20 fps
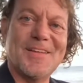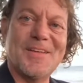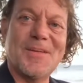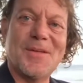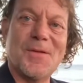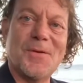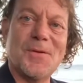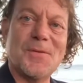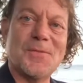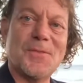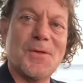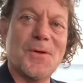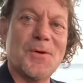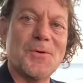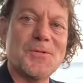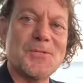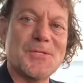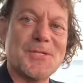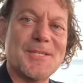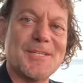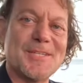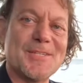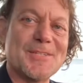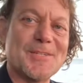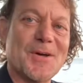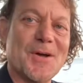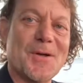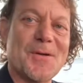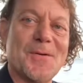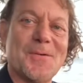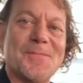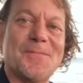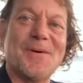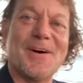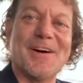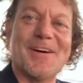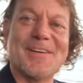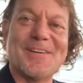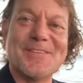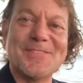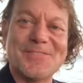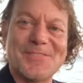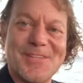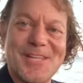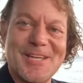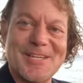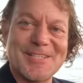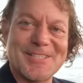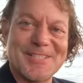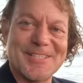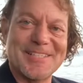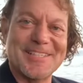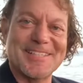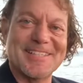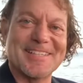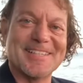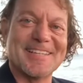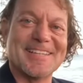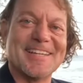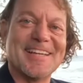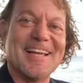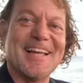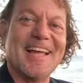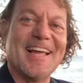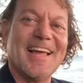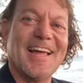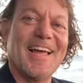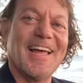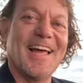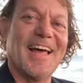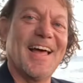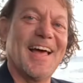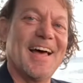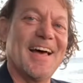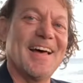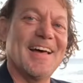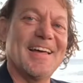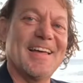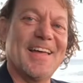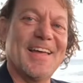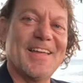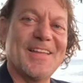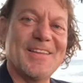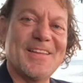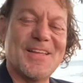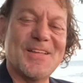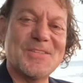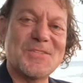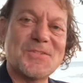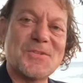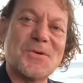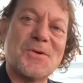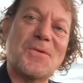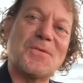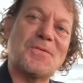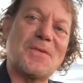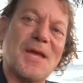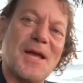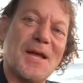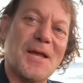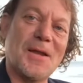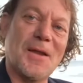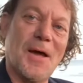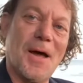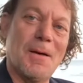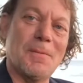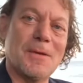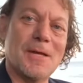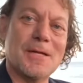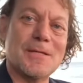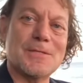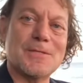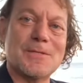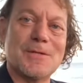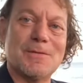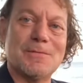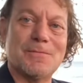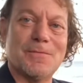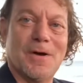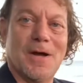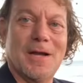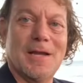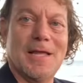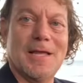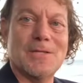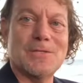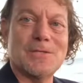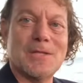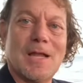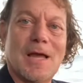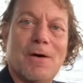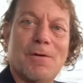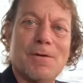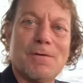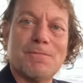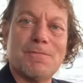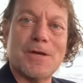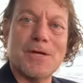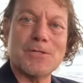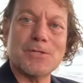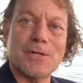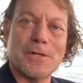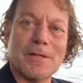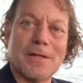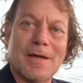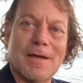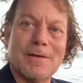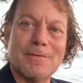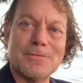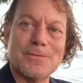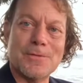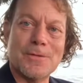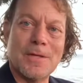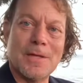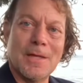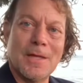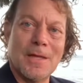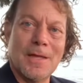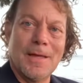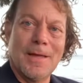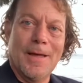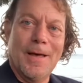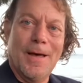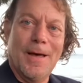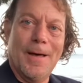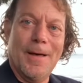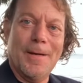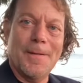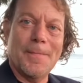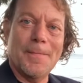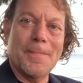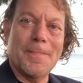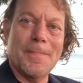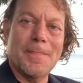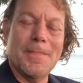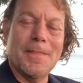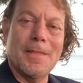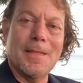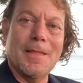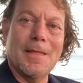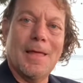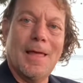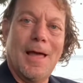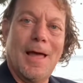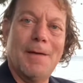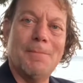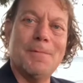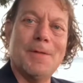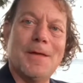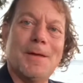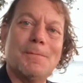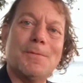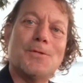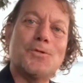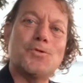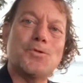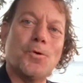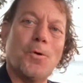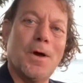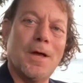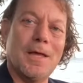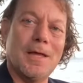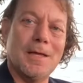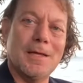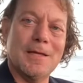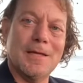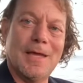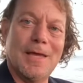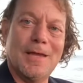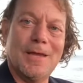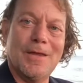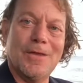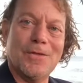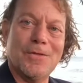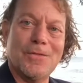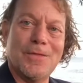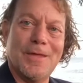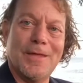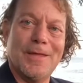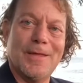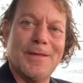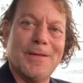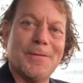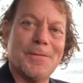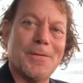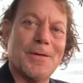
here at the ocean to talk about inflation and sort of economics and finance and how it affects our lives. I'm enjoying getting the